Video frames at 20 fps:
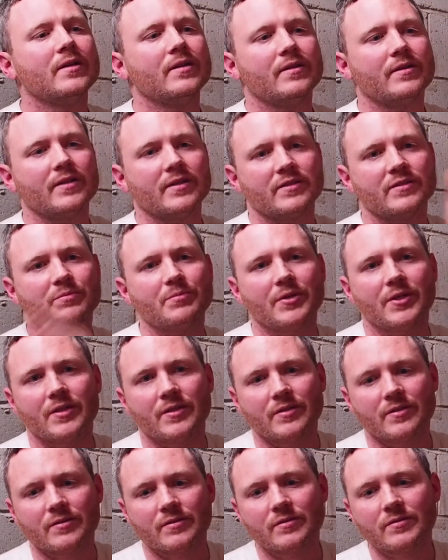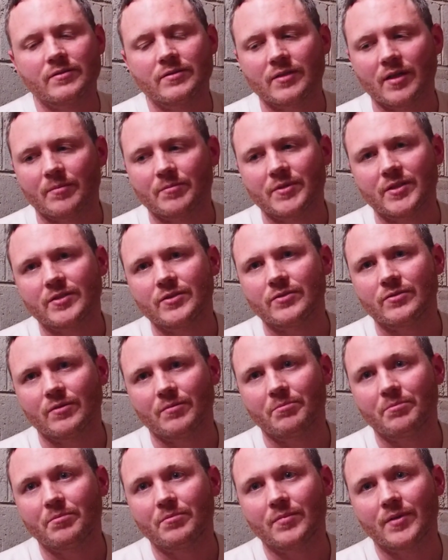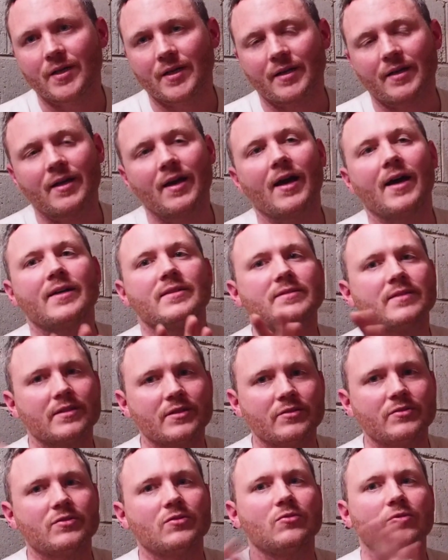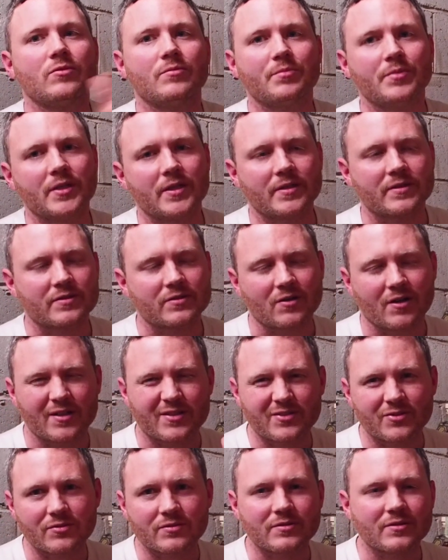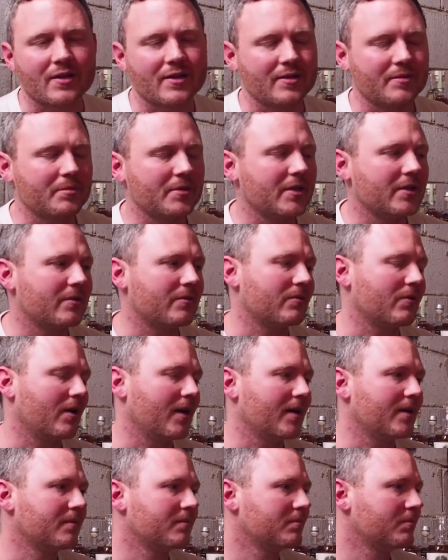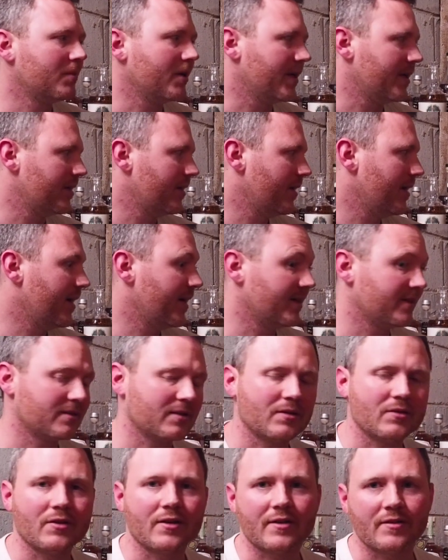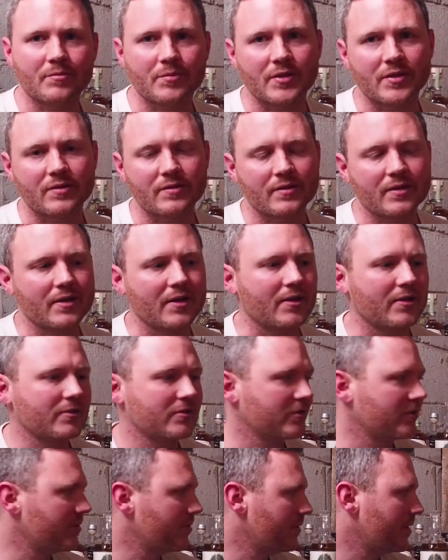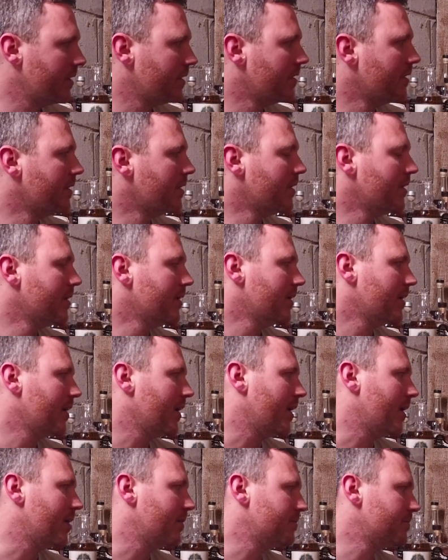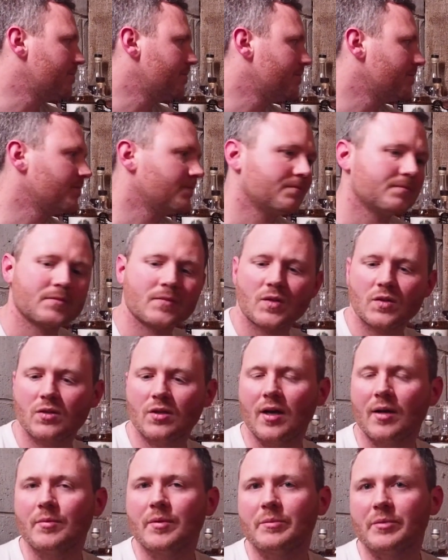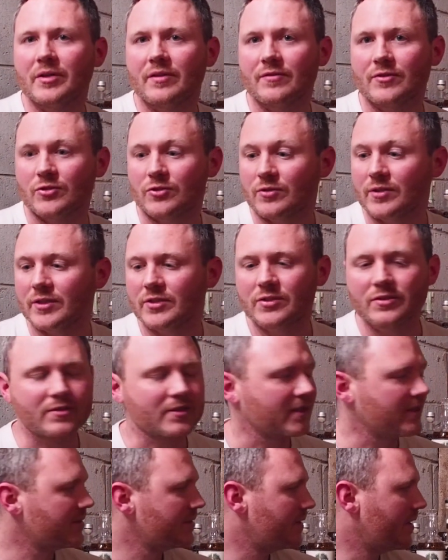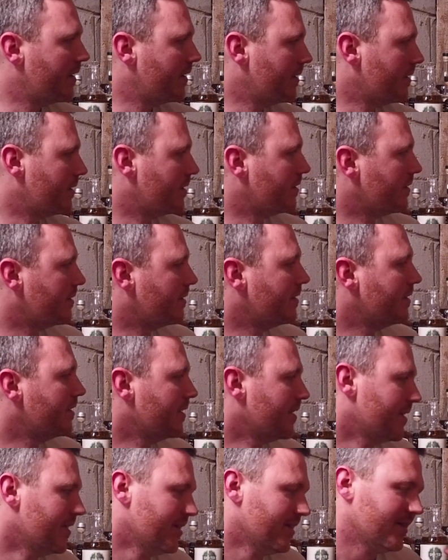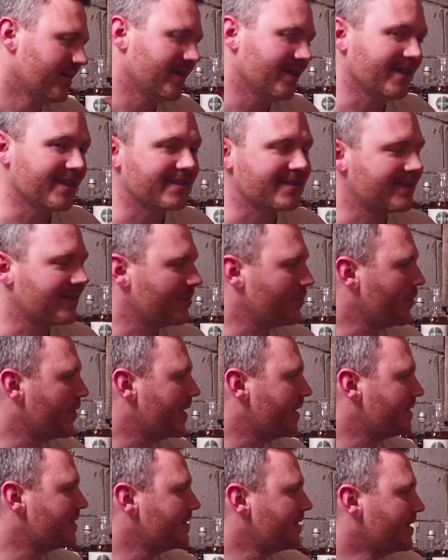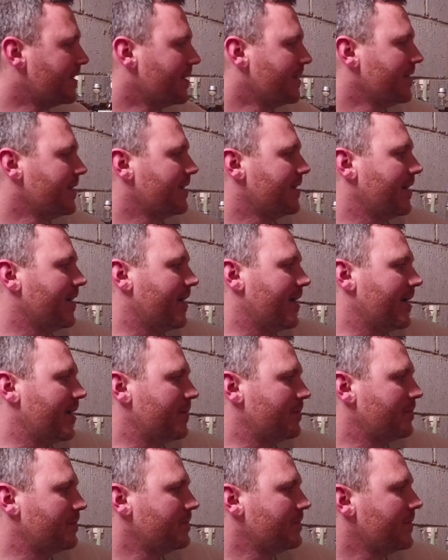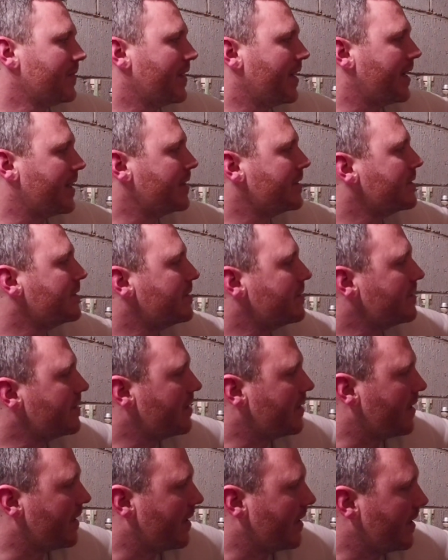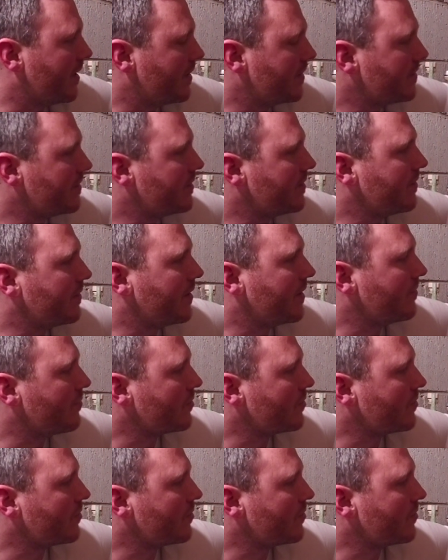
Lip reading: that's been dumped into a cask that used to hold peated scotch, so it's not a peated rye, but it has a lot of peat character to it. I'm a bit of a traditionalist in some ways, and they've